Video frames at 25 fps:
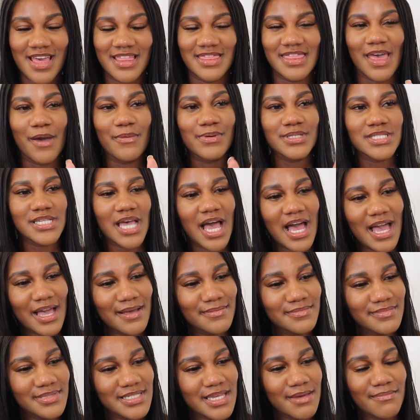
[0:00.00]
There were
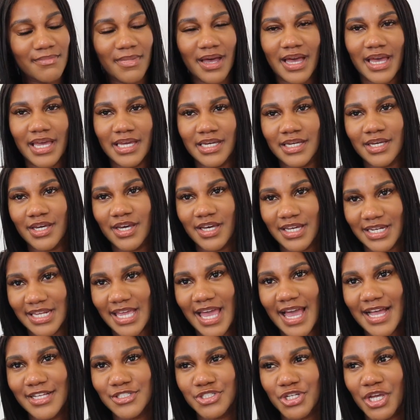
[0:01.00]
times in my curly
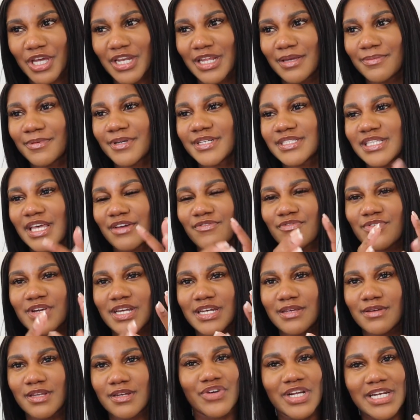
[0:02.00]
hair journey, because I
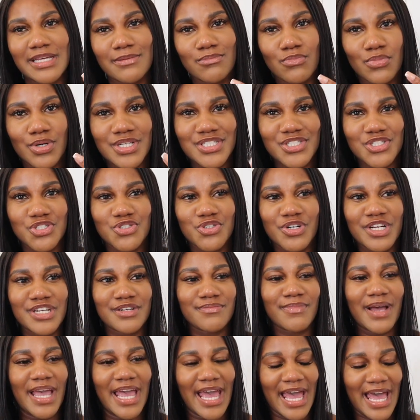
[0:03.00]
really moisture trained
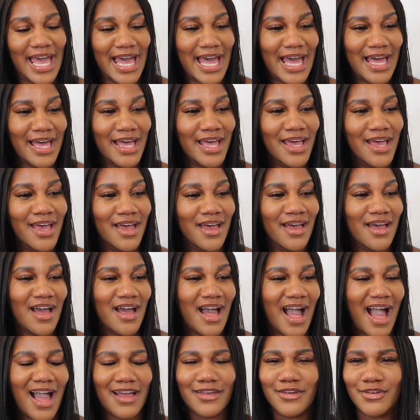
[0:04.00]
my hair,
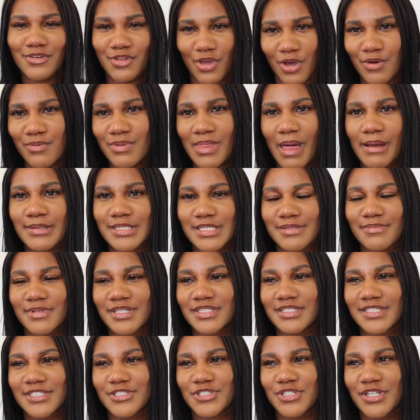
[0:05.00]
I could go without deep
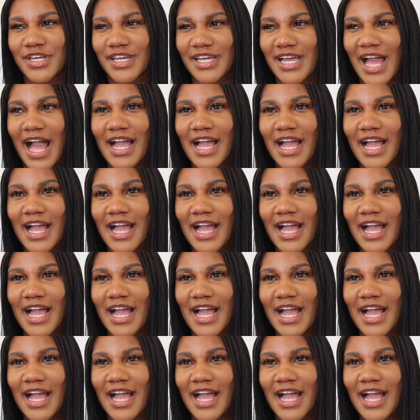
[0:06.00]
conditioning.